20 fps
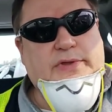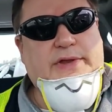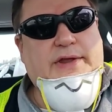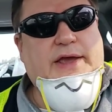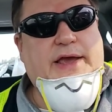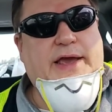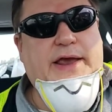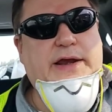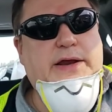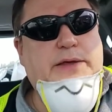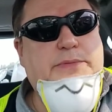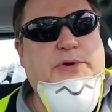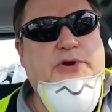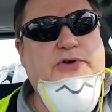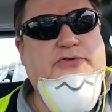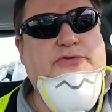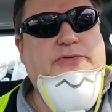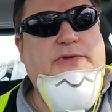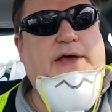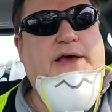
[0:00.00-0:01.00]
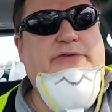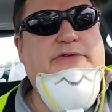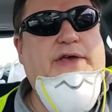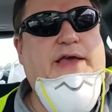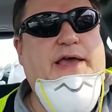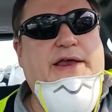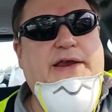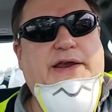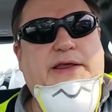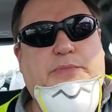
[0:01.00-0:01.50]

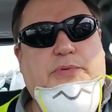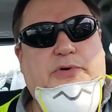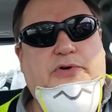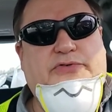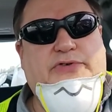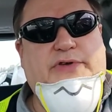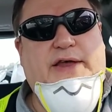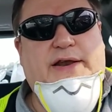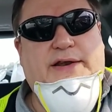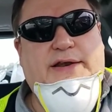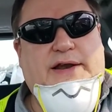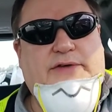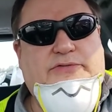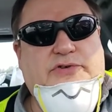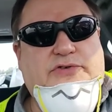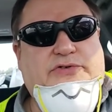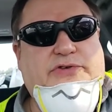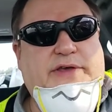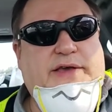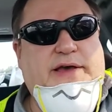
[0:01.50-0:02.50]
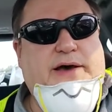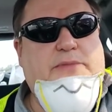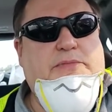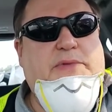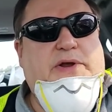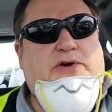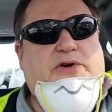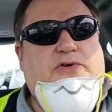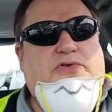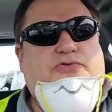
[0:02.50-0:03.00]
80% never seek out
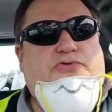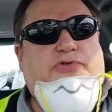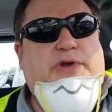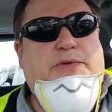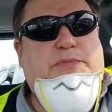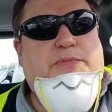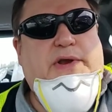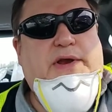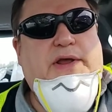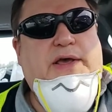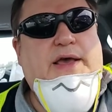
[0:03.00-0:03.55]
medical treatment.